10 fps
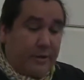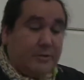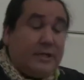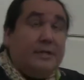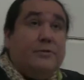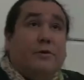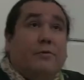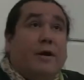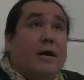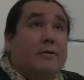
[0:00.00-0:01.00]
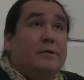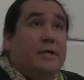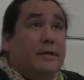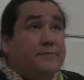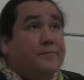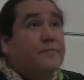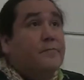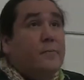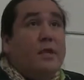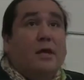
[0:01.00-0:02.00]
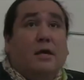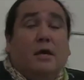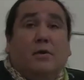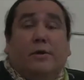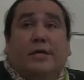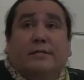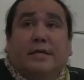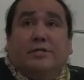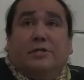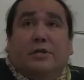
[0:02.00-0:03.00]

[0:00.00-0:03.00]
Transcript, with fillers: center around an organization